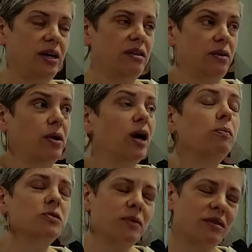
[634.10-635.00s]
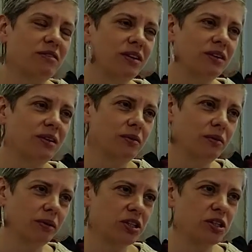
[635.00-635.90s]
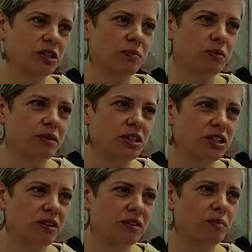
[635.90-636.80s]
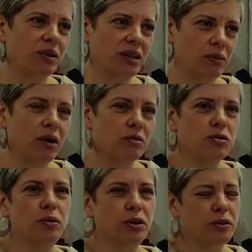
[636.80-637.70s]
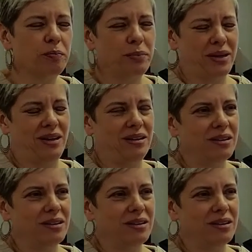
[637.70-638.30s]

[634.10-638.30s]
they were helped by the fact that they were in relationship with each other, but they were also hurt by it.